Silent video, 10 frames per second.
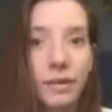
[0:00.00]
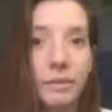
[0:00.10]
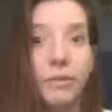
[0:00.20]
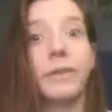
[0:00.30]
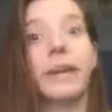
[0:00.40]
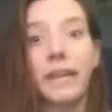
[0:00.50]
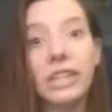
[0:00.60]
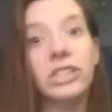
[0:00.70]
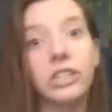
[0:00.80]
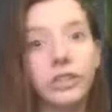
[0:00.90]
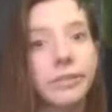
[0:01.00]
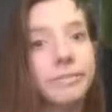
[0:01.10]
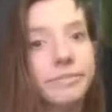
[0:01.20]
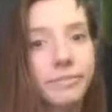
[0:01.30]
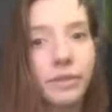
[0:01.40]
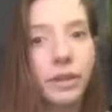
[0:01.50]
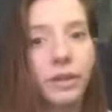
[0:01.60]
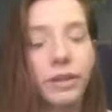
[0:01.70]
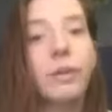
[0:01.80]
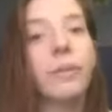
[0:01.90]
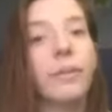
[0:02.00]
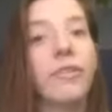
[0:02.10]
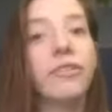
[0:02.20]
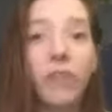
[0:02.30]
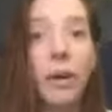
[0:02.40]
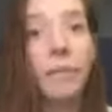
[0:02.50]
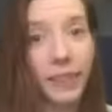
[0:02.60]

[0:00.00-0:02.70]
if you get injured from